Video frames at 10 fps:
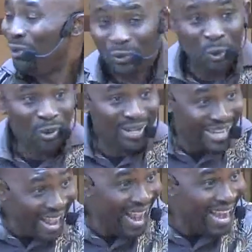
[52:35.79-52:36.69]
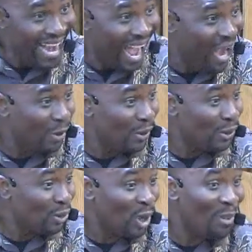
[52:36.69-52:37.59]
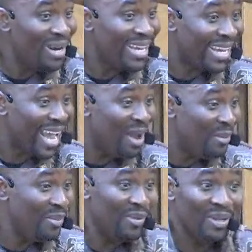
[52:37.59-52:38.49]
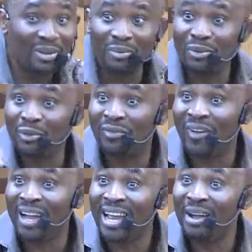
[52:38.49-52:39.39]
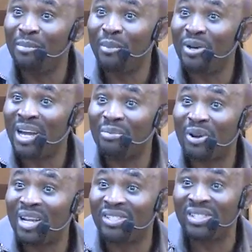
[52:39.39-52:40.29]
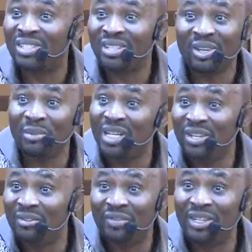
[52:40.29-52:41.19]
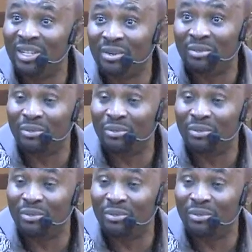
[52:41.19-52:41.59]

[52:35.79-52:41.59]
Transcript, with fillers: Today, now somebody came, father, mother, brother, sister, somebody in your, in your